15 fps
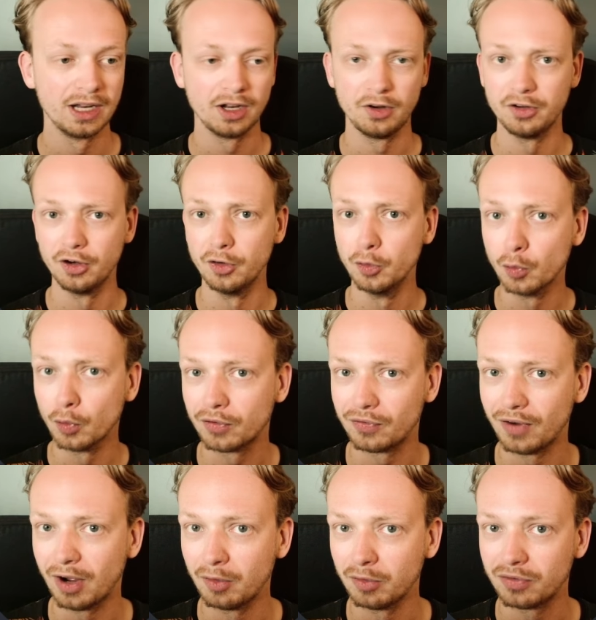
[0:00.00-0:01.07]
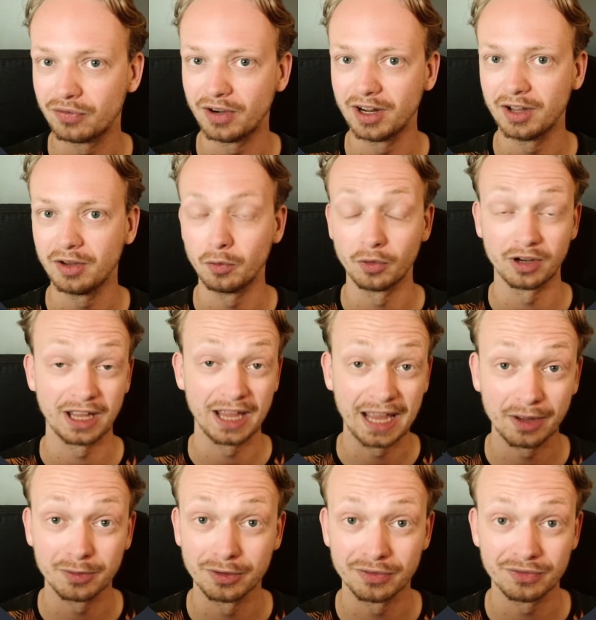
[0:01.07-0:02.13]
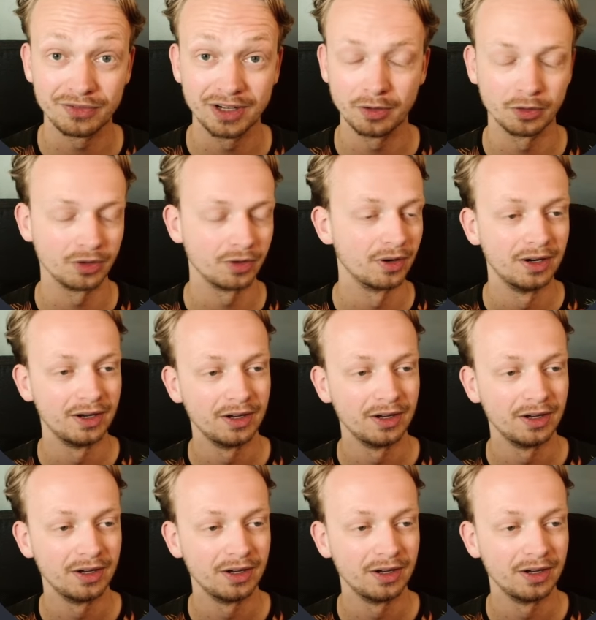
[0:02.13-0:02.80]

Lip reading: the not found file or the error file or